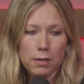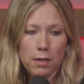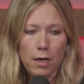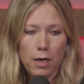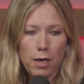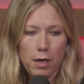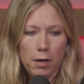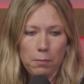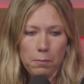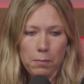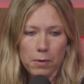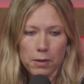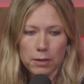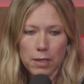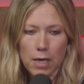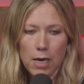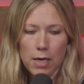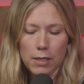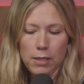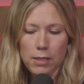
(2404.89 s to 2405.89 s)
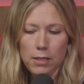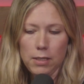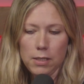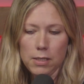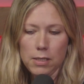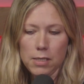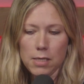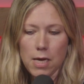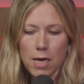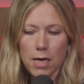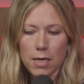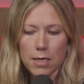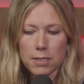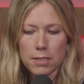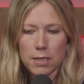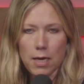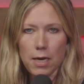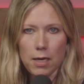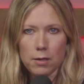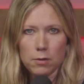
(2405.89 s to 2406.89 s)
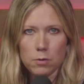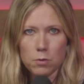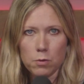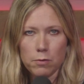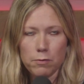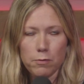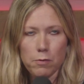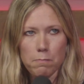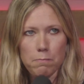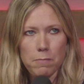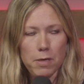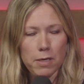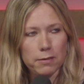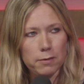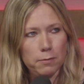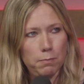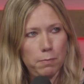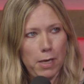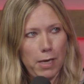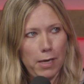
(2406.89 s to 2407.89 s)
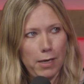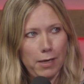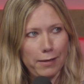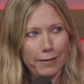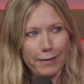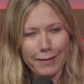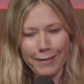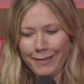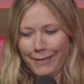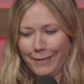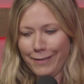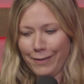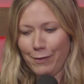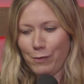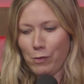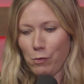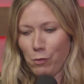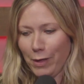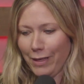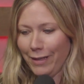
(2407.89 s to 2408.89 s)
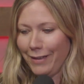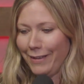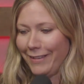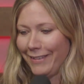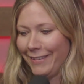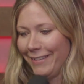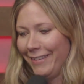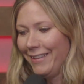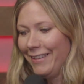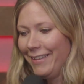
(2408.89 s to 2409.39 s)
Lockheed has had sort of a mixed bag of a week.